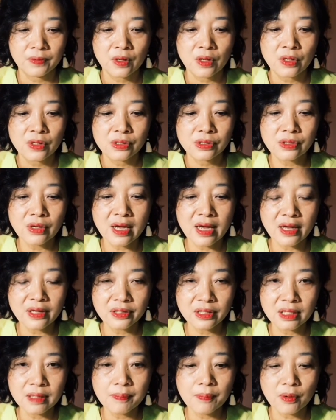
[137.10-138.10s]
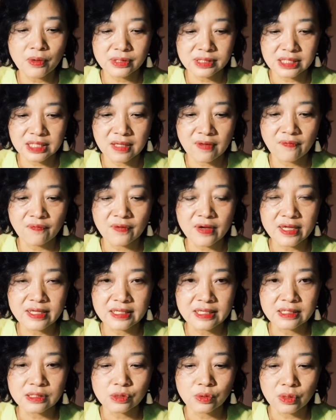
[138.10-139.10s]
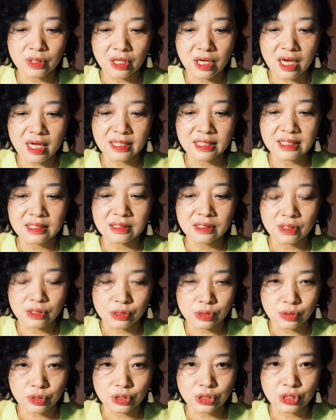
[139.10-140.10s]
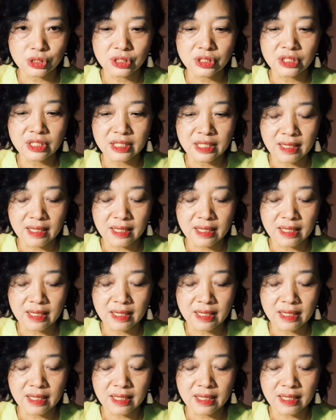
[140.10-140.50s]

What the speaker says: So other positive findings regarding the instructional